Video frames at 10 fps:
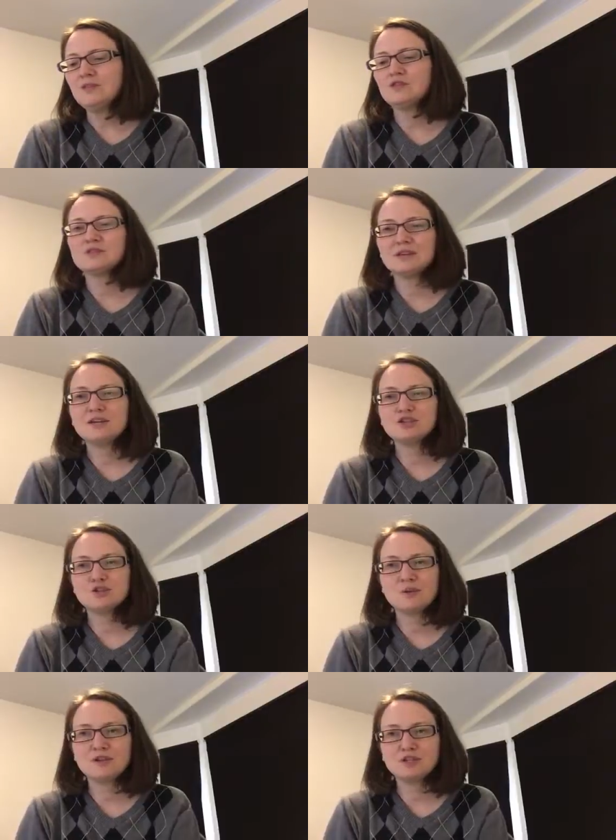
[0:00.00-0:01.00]
There's
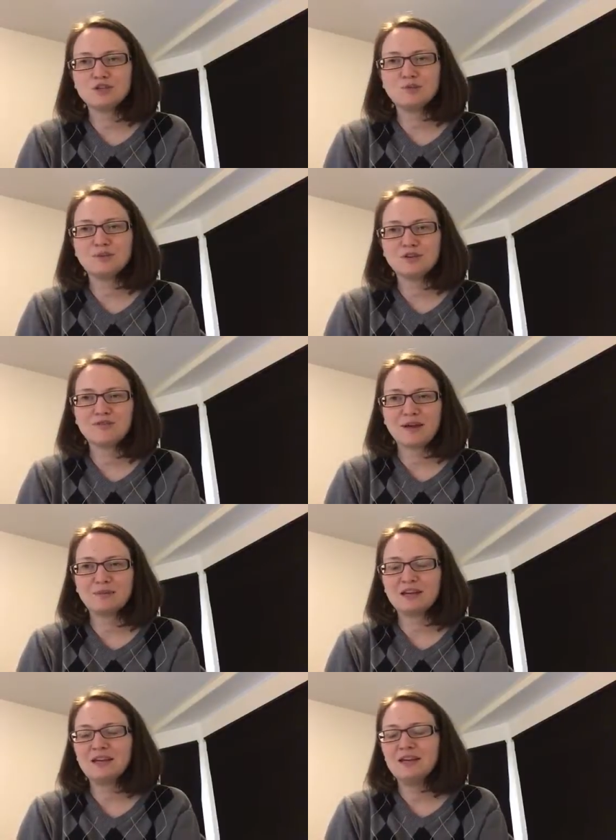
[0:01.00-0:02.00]
issues with it too, but they're family